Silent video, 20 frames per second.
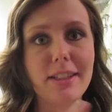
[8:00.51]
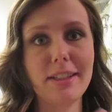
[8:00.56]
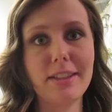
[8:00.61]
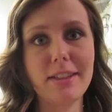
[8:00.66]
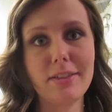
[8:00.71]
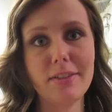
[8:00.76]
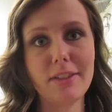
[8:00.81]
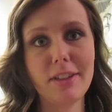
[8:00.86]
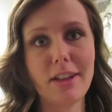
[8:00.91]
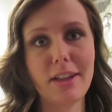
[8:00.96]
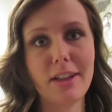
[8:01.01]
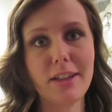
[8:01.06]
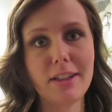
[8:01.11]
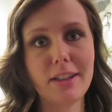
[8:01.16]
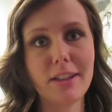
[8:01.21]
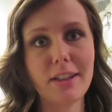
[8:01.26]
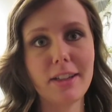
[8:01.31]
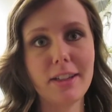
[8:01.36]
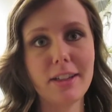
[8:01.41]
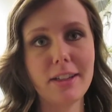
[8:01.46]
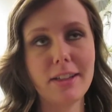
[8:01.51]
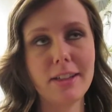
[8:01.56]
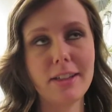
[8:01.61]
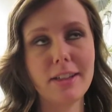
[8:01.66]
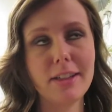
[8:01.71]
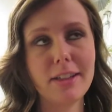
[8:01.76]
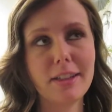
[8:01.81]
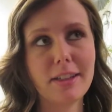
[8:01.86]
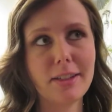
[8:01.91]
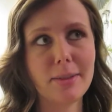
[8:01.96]
end the vlog.
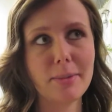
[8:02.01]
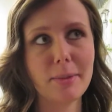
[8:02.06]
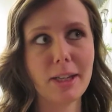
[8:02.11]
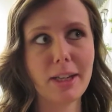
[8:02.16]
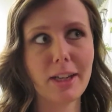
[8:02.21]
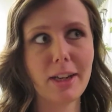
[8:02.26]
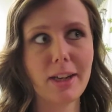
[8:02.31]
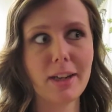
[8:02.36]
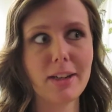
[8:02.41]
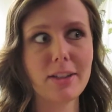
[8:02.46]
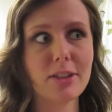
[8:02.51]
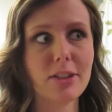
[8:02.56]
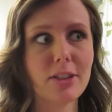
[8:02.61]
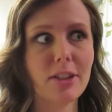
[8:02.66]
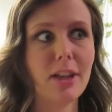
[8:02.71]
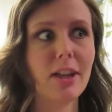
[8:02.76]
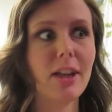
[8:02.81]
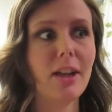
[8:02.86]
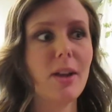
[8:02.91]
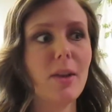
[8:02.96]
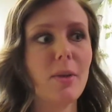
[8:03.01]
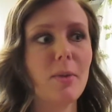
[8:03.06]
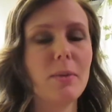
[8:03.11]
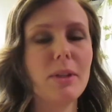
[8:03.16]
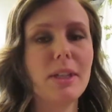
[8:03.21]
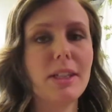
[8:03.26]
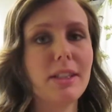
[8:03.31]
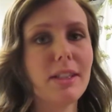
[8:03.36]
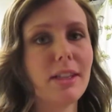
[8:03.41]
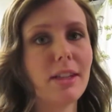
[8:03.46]
Oh my gosh.
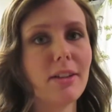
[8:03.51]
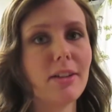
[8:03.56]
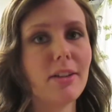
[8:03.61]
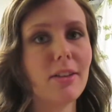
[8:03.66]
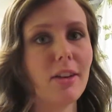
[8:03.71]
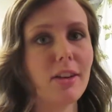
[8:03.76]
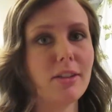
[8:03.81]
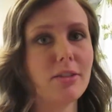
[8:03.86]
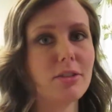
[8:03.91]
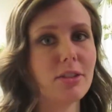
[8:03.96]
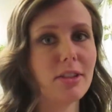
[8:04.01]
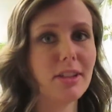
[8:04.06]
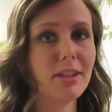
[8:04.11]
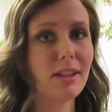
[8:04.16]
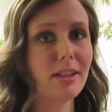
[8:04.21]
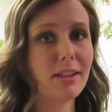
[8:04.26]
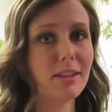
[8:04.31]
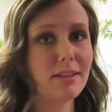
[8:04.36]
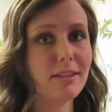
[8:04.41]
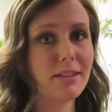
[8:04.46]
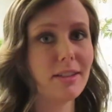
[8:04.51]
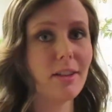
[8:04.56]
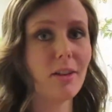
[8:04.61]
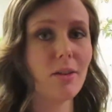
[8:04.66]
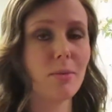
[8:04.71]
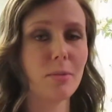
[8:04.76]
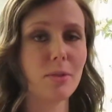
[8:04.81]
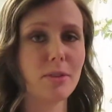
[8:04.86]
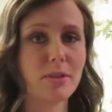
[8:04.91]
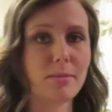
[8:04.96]
We didn't get our laundry done until
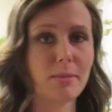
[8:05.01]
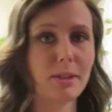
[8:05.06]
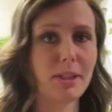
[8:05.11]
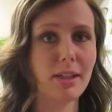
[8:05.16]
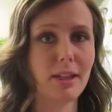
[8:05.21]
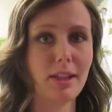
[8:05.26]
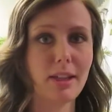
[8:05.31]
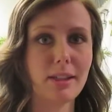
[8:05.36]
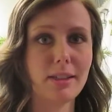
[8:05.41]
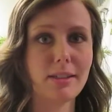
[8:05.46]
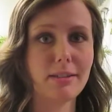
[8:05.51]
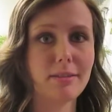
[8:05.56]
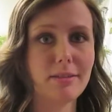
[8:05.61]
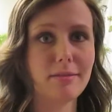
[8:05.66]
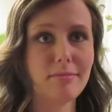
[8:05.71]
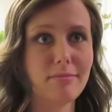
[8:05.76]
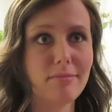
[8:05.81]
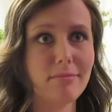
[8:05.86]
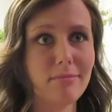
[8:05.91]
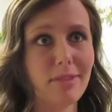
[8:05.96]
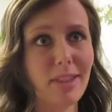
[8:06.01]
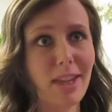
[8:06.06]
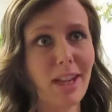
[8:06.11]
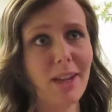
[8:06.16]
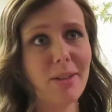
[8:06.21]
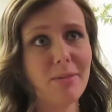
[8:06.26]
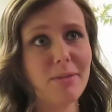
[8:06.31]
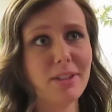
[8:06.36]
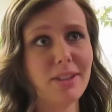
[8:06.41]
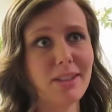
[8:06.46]
almost midnight. Yeah.
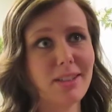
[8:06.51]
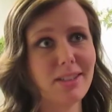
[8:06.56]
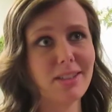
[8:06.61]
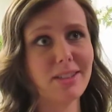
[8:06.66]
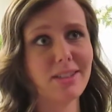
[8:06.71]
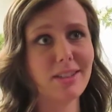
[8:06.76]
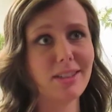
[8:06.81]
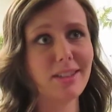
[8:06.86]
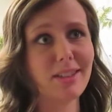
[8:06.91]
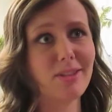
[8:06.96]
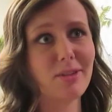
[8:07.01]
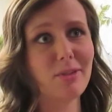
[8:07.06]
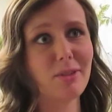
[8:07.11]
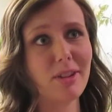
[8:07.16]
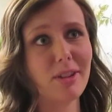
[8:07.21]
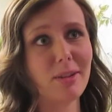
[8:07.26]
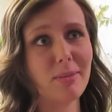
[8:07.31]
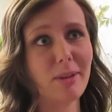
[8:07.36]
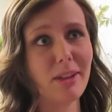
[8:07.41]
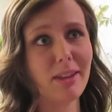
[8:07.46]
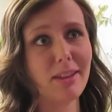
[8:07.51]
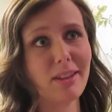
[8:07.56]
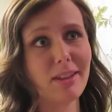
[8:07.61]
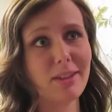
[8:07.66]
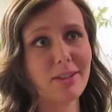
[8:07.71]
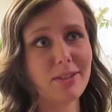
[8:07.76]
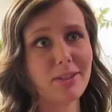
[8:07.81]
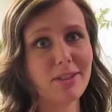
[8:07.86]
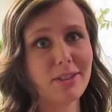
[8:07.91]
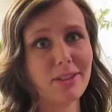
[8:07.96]
I was seriously annoyed about
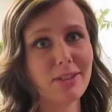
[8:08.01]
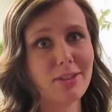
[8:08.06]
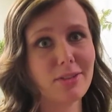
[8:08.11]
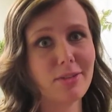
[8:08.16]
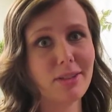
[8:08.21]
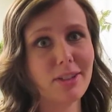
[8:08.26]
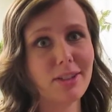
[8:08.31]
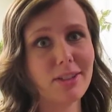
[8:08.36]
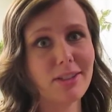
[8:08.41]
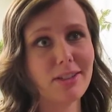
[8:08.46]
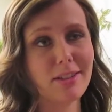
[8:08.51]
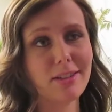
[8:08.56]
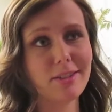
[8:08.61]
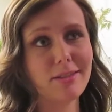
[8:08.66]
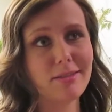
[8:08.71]
that whole situation.